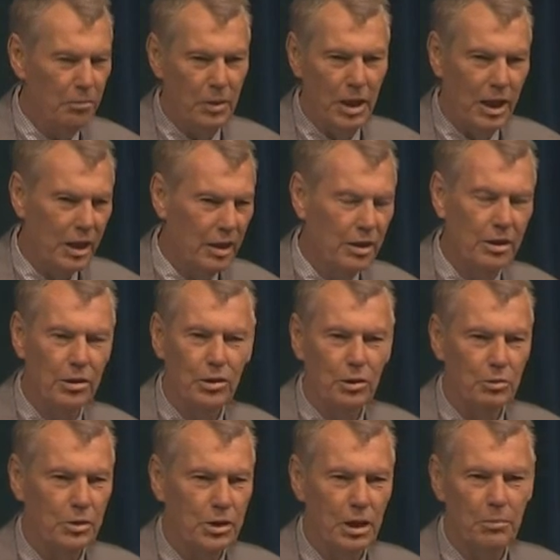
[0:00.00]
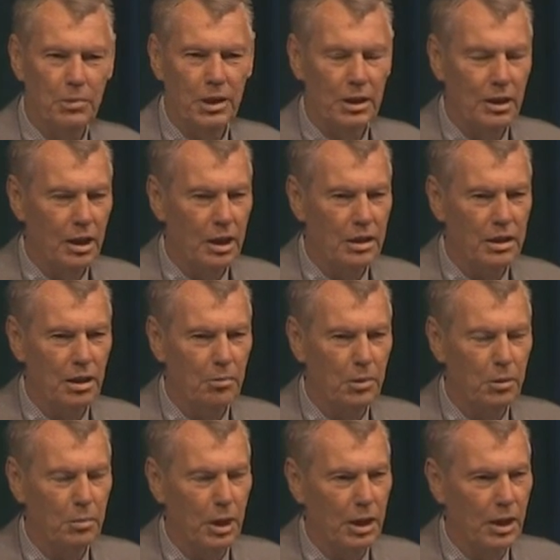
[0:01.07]
but I didn't know who was coming and not
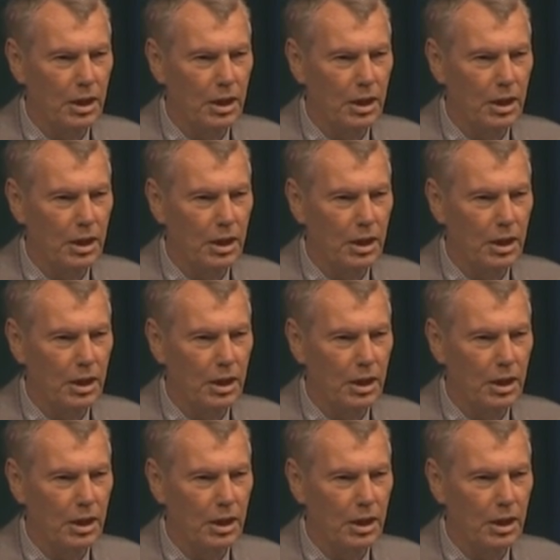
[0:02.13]
coming by